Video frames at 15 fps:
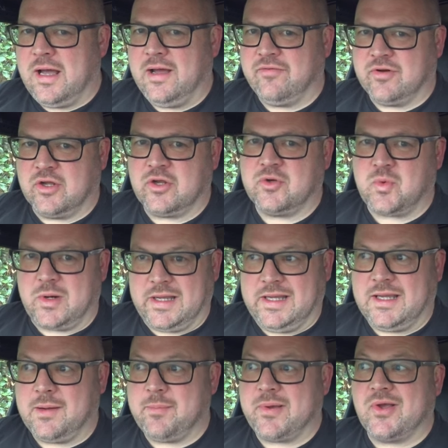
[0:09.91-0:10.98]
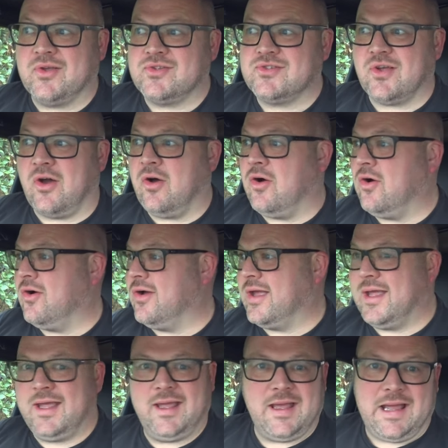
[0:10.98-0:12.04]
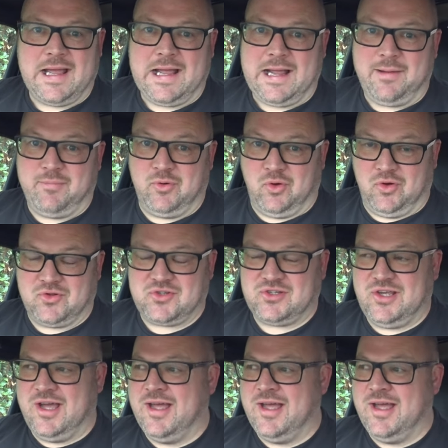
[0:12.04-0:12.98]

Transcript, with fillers: having a good week because I am not.